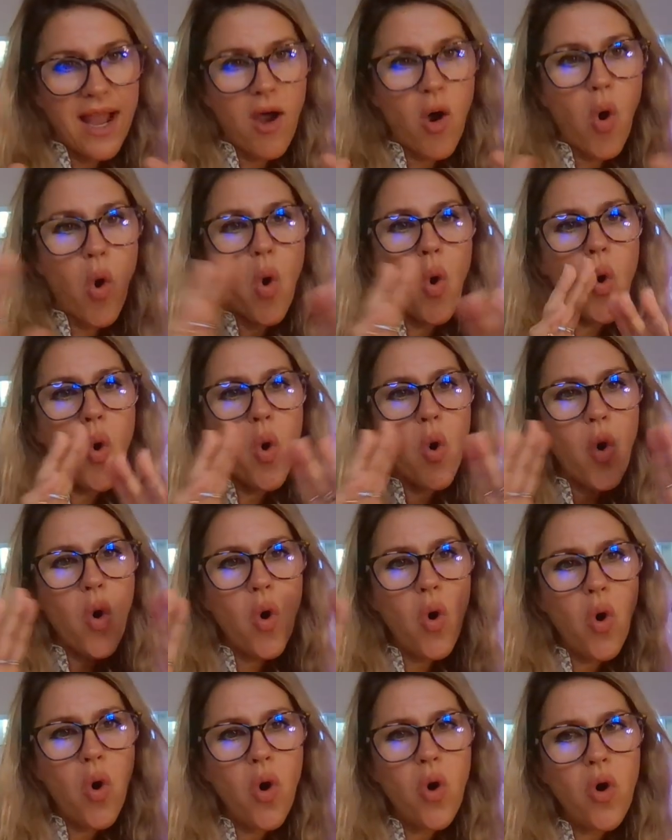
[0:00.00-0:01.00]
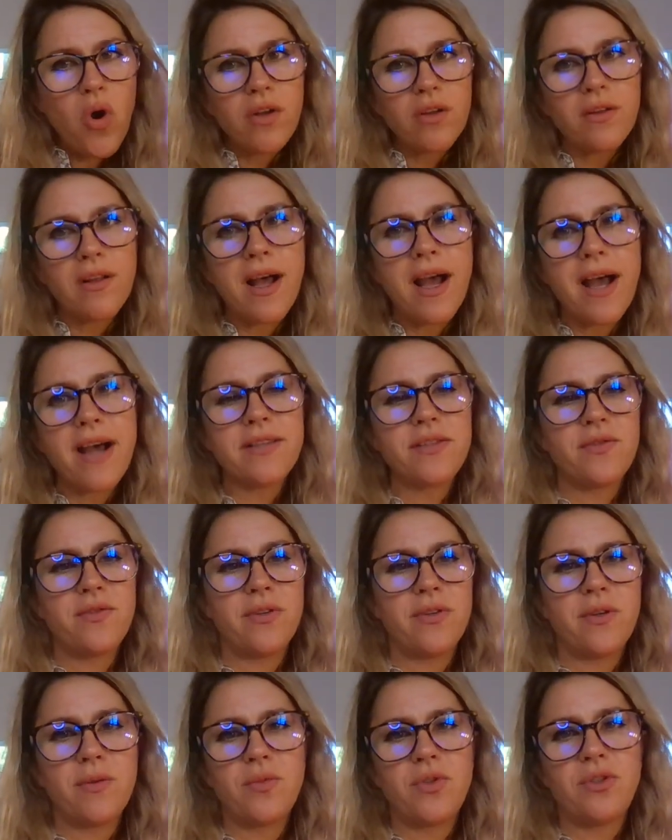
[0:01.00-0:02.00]
whole
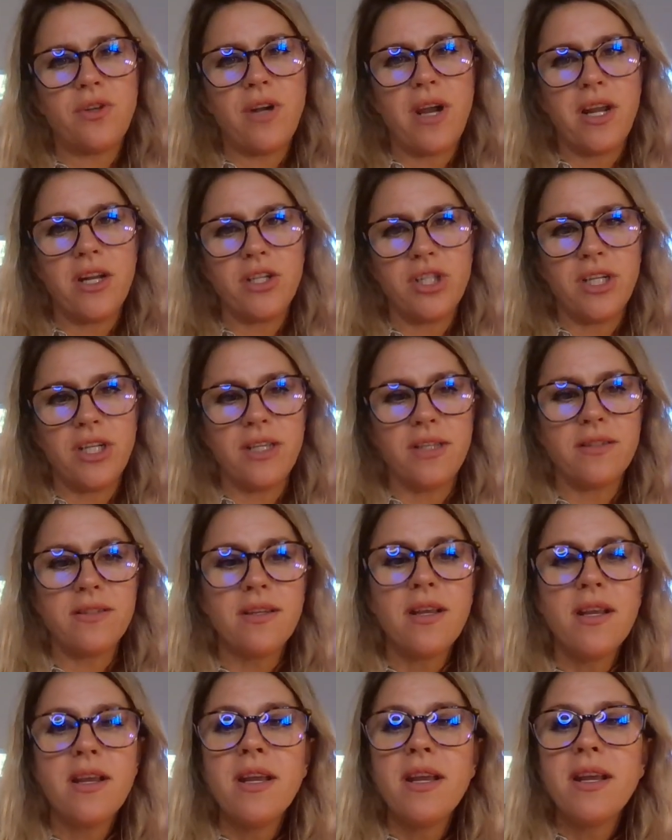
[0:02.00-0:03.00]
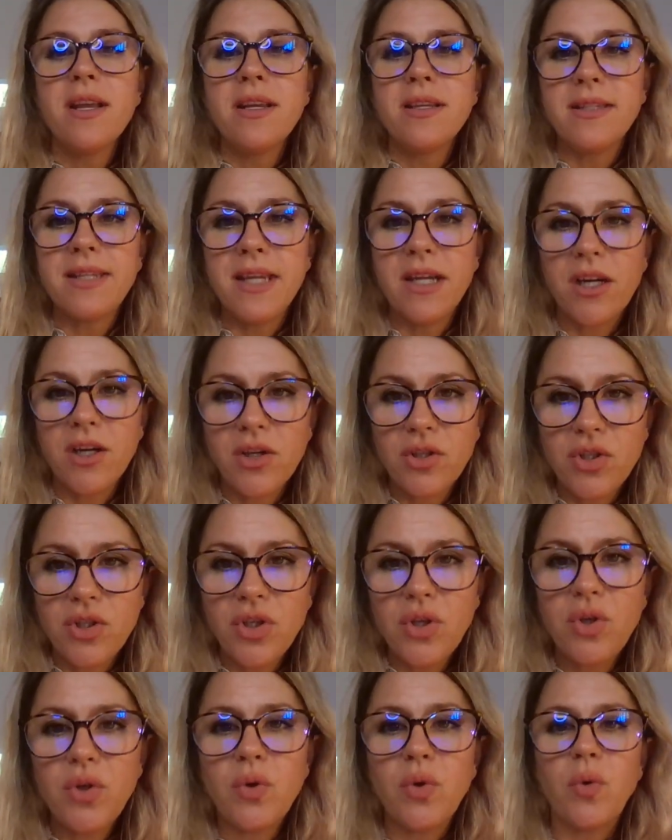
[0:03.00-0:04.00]
classroom strategies. Tier
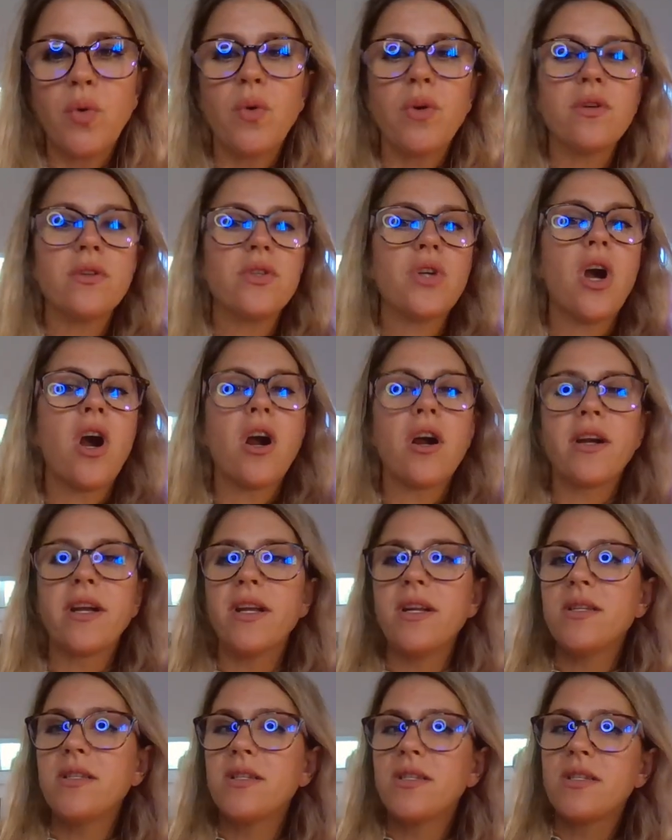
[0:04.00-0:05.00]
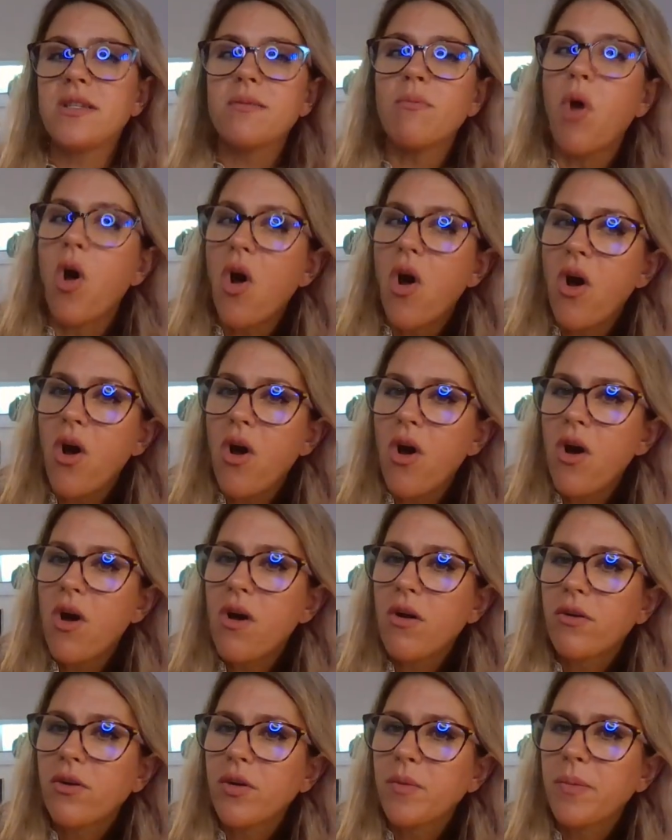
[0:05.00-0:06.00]
two, targeted
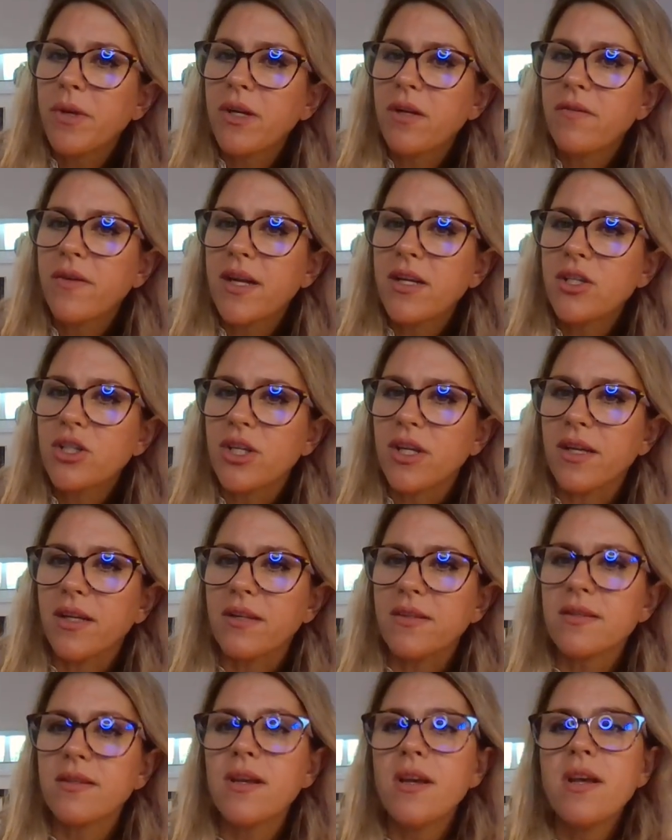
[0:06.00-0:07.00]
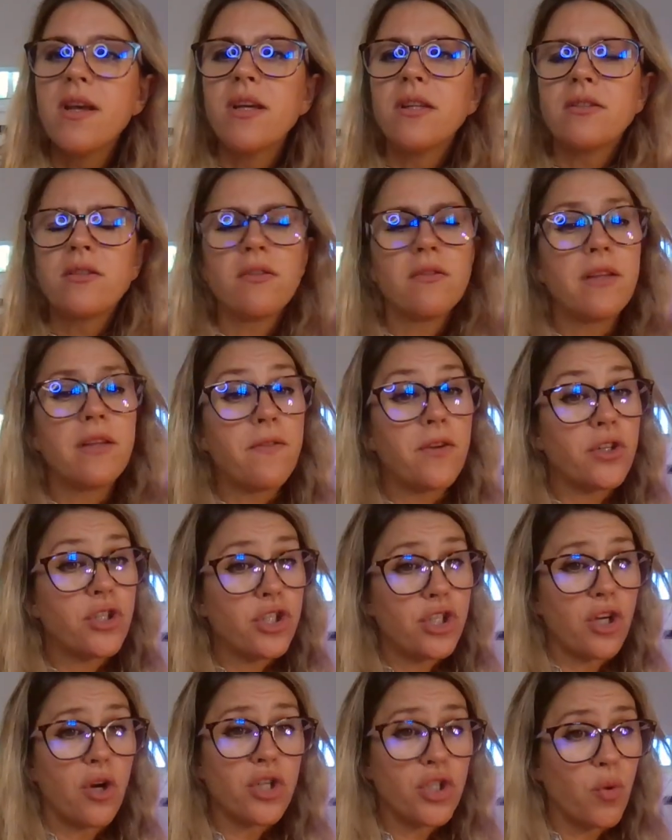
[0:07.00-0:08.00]
small group interventions to deliver
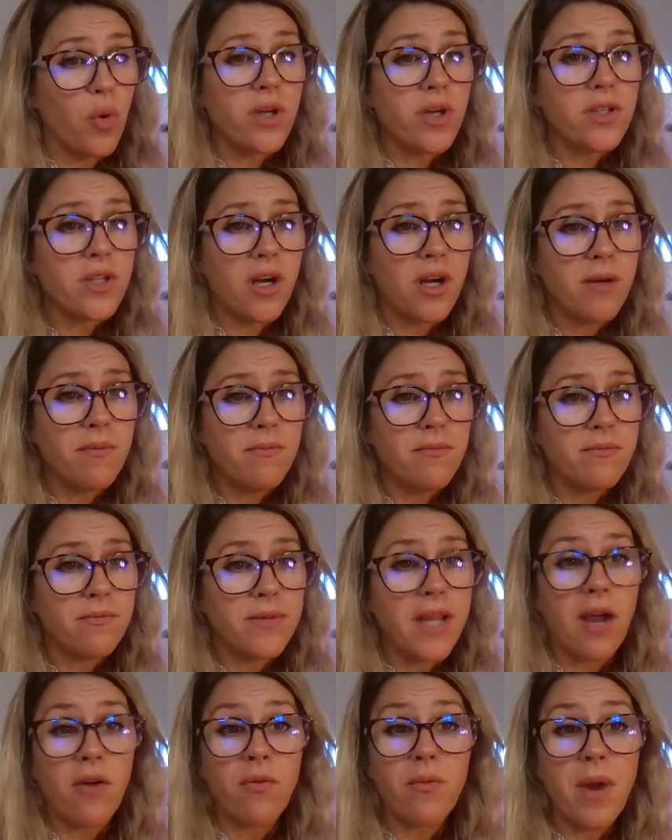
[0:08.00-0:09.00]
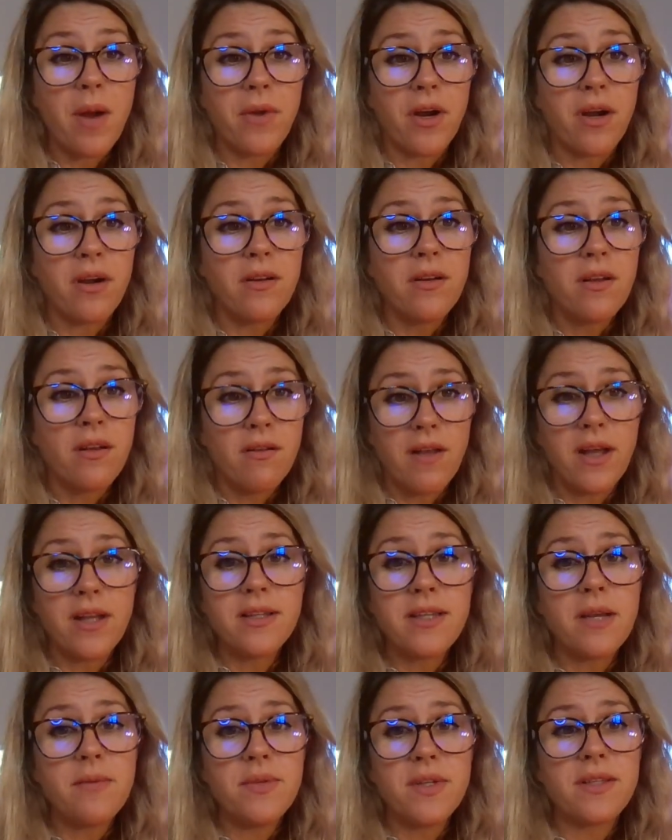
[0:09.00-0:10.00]
short term. Now remember, A lot
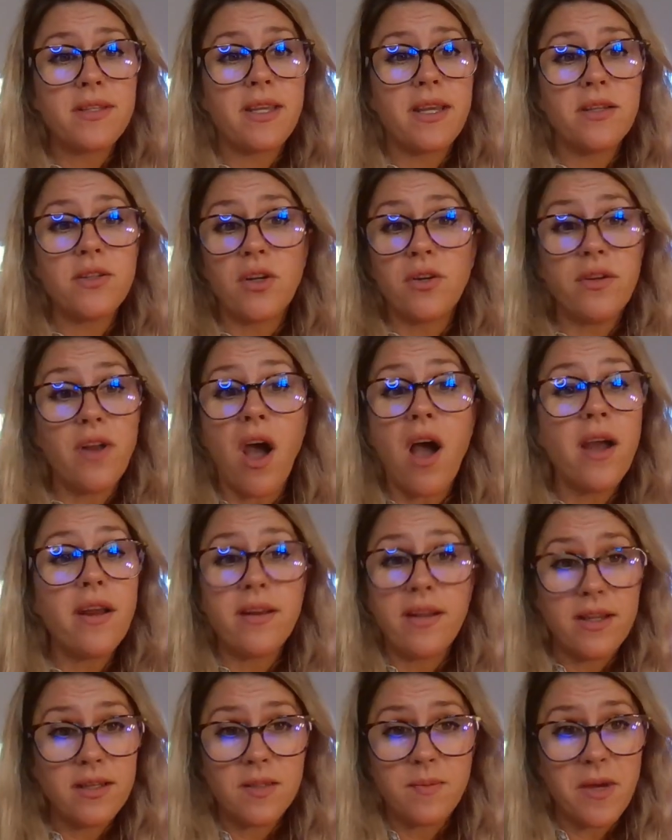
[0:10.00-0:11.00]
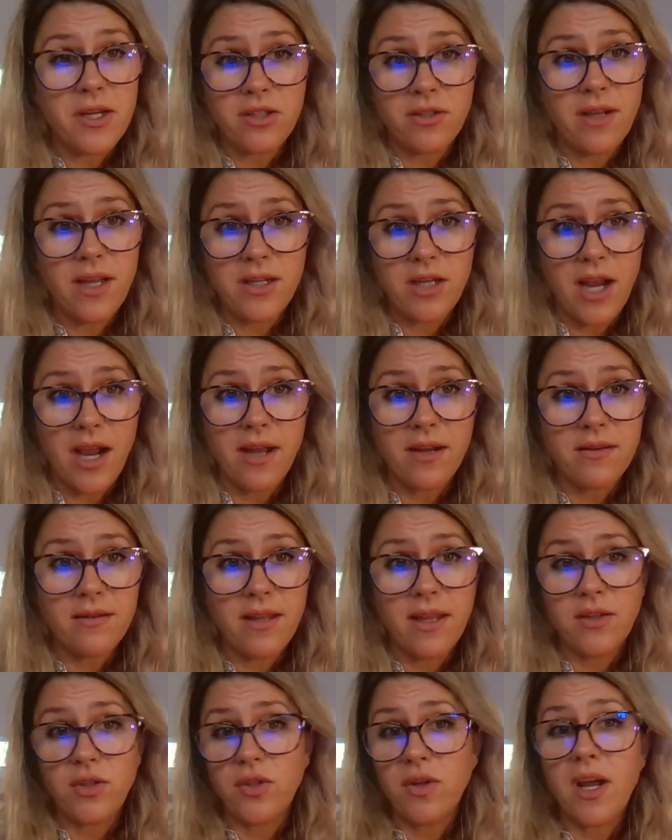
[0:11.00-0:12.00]
of times these kids are not in special ed yet.
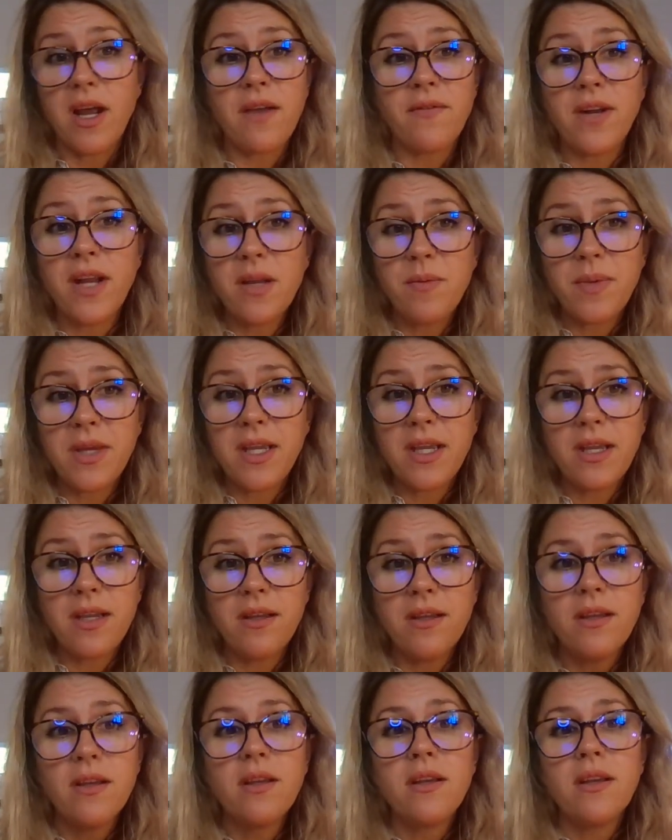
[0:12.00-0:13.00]
They do not have an IP.